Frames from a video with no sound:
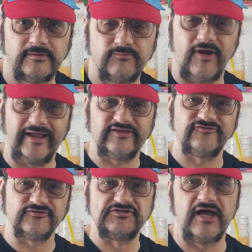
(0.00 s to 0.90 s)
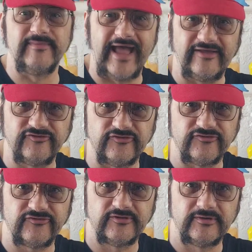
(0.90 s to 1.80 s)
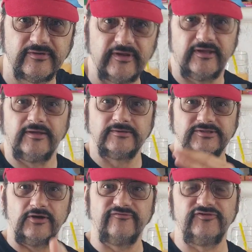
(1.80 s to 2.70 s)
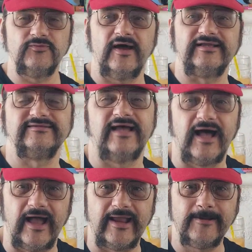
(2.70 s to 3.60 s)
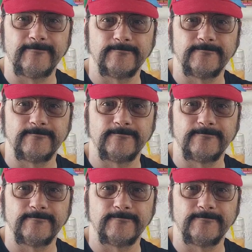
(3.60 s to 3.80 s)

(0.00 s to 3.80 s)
Practice for dumbasses. So if you want to die,